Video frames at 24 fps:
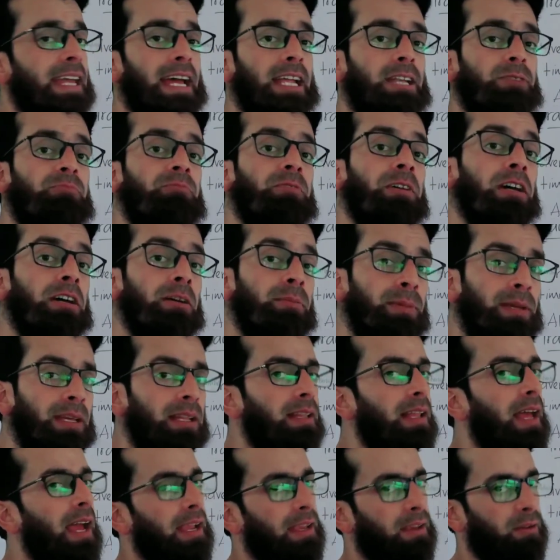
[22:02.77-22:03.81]

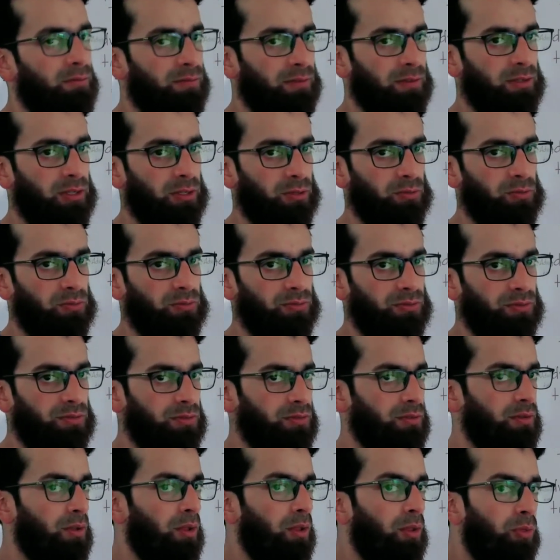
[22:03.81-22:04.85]
adverbial
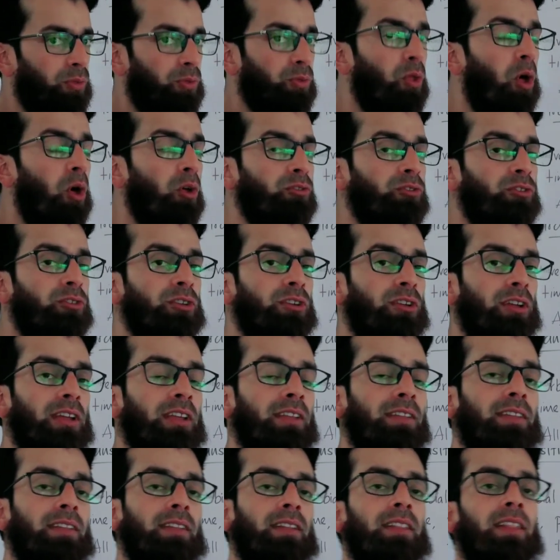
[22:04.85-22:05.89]
accusatives, not
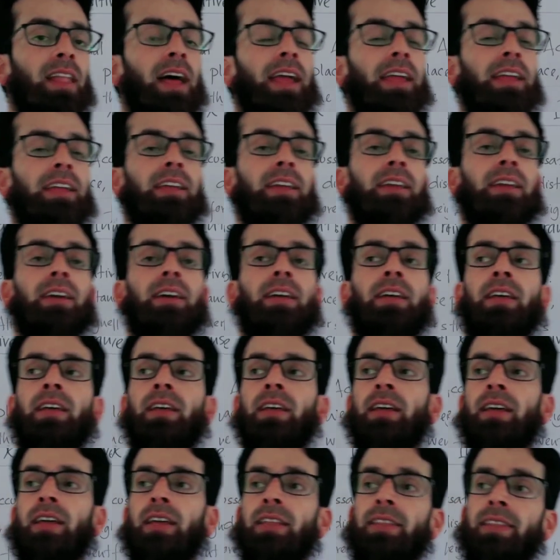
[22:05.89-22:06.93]
in
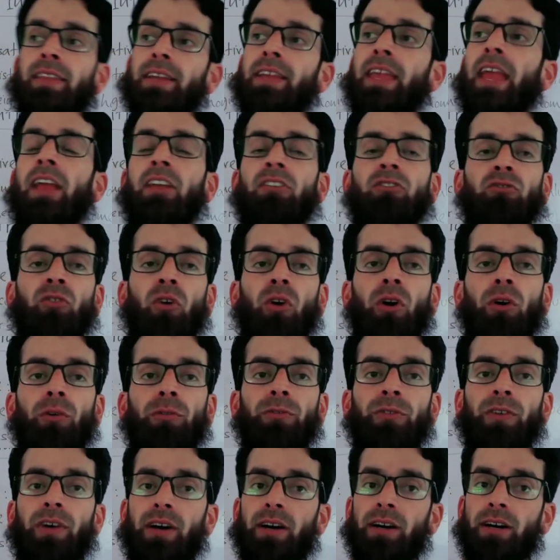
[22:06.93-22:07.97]
the case
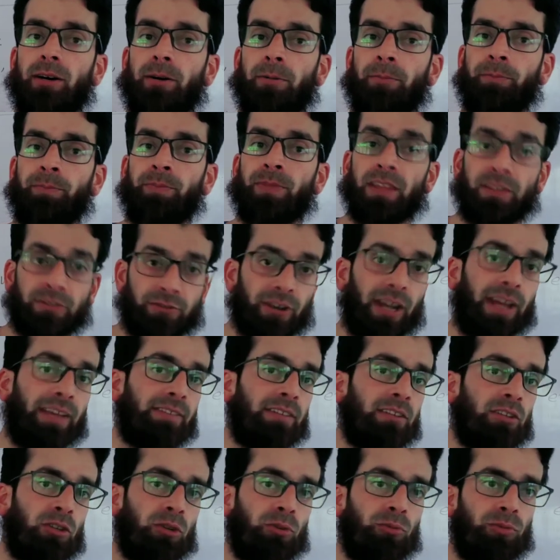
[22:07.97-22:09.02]
of
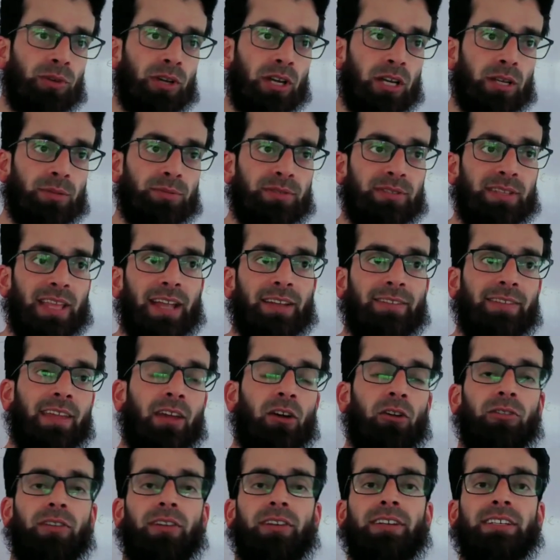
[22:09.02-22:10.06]
transitive verbs that they
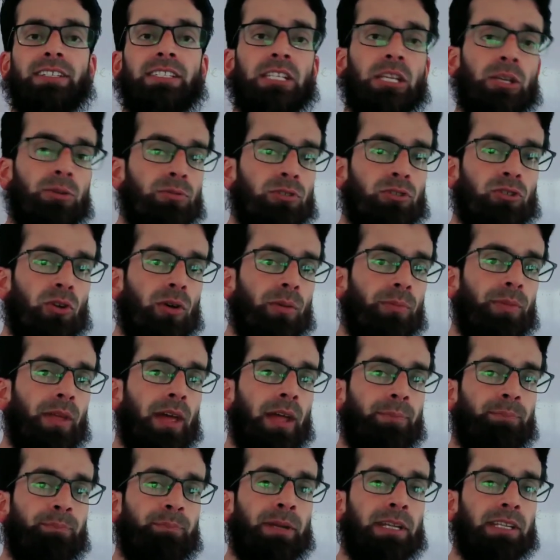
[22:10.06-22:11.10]
are the receivers of
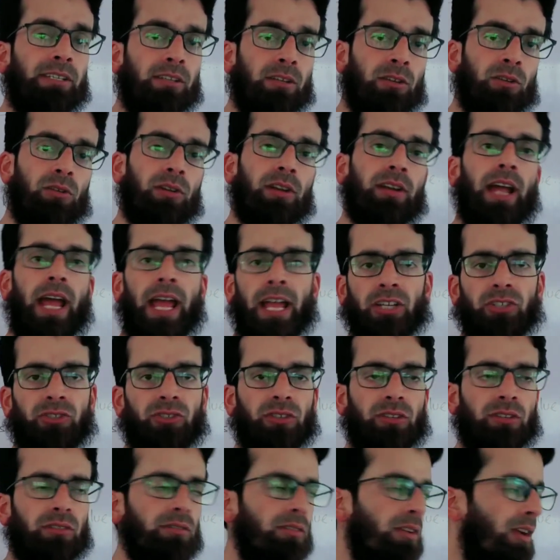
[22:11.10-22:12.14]
that particular
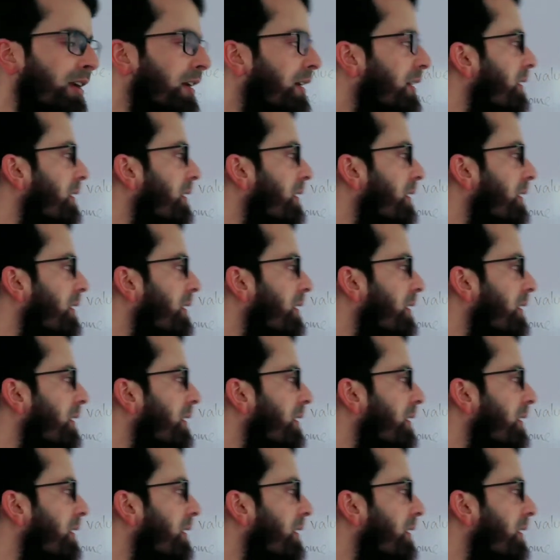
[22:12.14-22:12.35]
action.